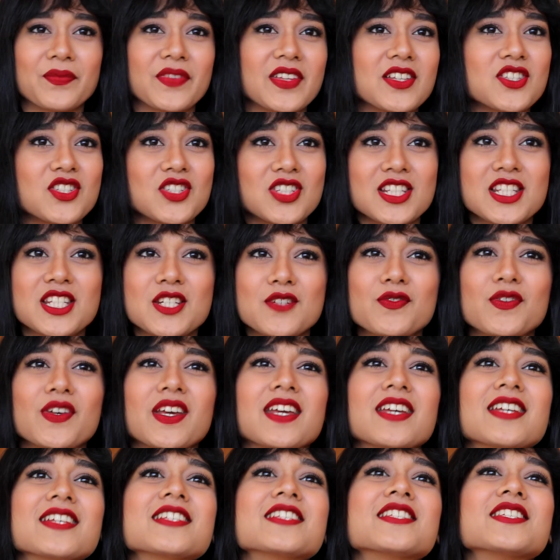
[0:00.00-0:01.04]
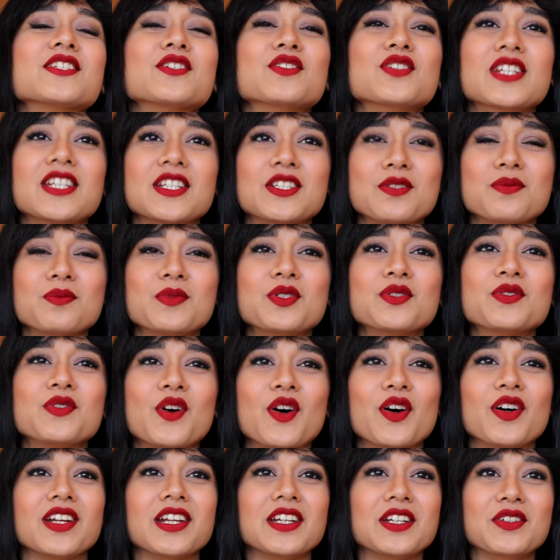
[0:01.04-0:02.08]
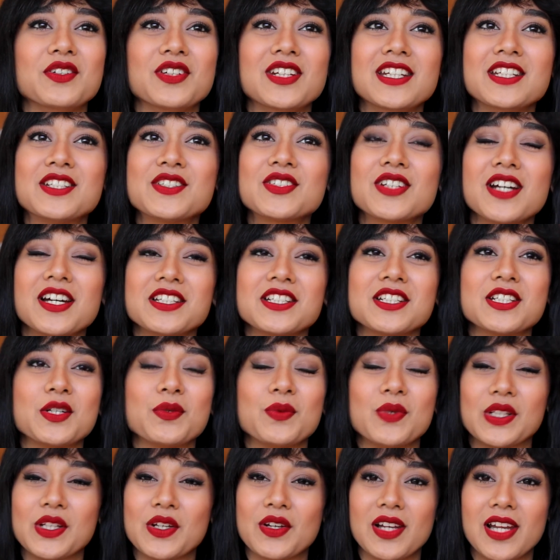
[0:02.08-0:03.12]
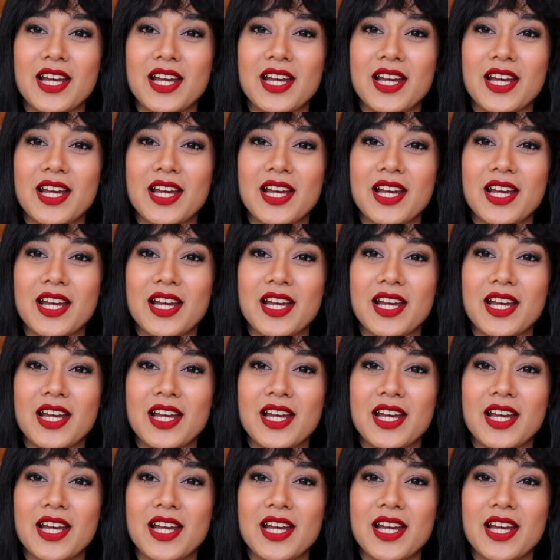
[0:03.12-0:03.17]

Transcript: it's just a phase, you need to move on and you need to continue with your